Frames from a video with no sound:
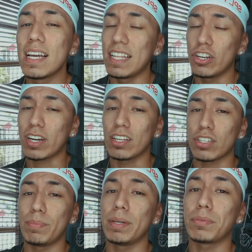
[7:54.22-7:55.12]
and then your account's
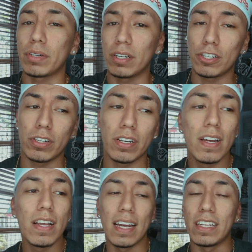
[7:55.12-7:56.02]
gonna be at 300.
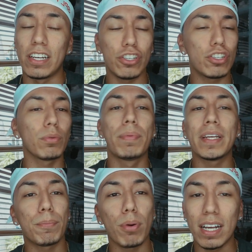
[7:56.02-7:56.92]
And then you just repeat
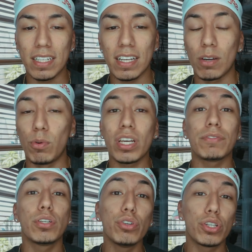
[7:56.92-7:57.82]
the process. And once you have
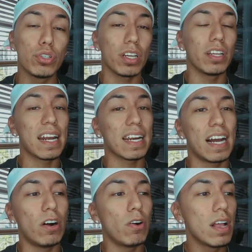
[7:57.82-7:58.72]
two shoes on that
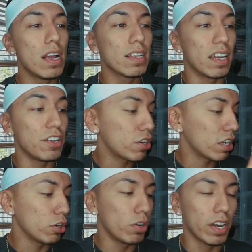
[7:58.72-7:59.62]
account, then you
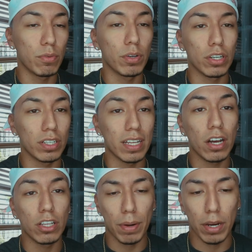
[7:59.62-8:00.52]
can go ahead and return that
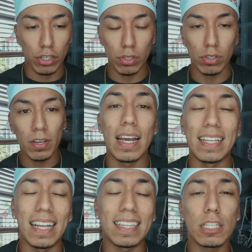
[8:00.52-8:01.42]
other shoes. And
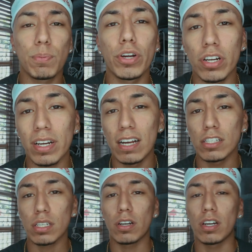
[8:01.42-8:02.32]
then at this point, your
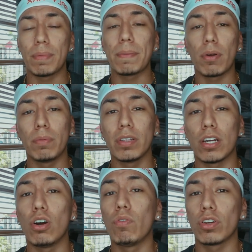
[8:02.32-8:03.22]
account's gonna be
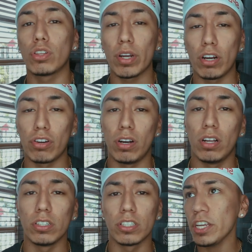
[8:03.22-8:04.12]
permanently over
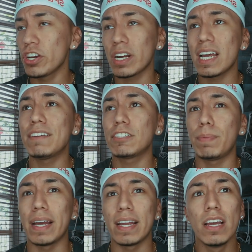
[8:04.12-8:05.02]
$300. You're gonna have
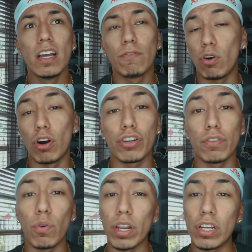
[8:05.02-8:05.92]
spent
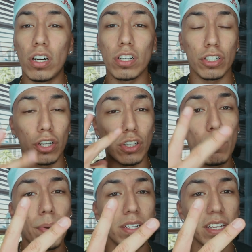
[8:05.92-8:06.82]
$440 on just
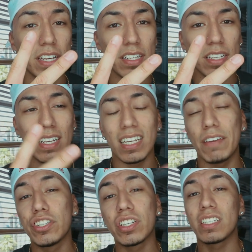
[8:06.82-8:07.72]
two pairs of Yeezys. That's
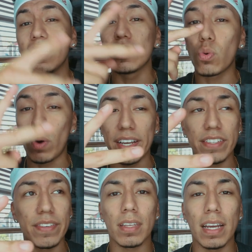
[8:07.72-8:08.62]
if you succeed
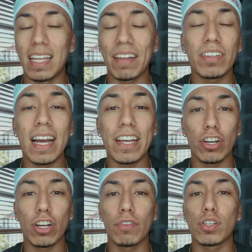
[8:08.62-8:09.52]
twice. And after that,
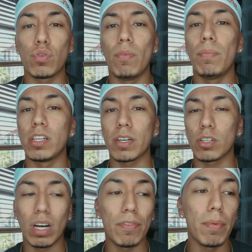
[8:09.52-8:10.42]
you're good for 12 months
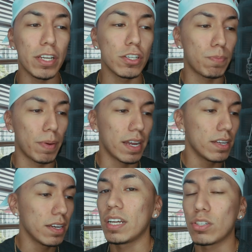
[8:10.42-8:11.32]
because whatever money you
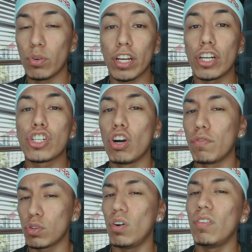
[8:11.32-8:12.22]
spend is only going to show
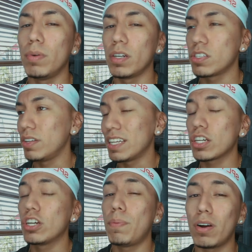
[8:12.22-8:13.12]
for 12 months. So that's a
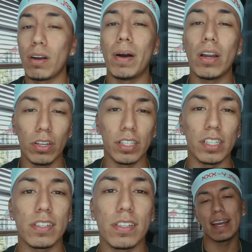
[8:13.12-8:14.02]
good part about all
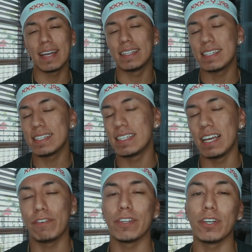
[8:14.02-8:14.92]
this. And this is
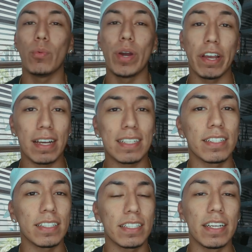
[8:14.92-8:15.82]
definitely a way you guys can
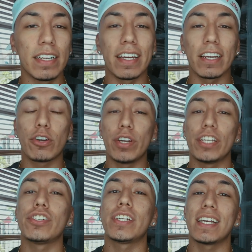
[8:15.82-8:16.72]
succeed and
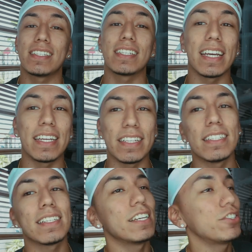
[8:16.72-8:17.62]
increase your chances to get
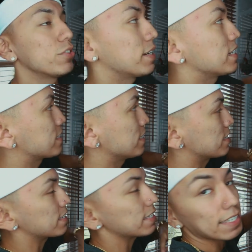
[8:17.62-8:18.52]
Yeezys as you guys can
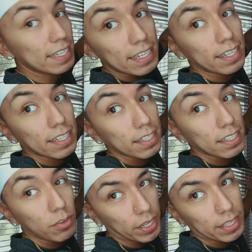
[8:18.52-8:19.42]
see
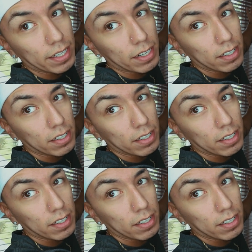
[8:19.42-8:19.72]
right there.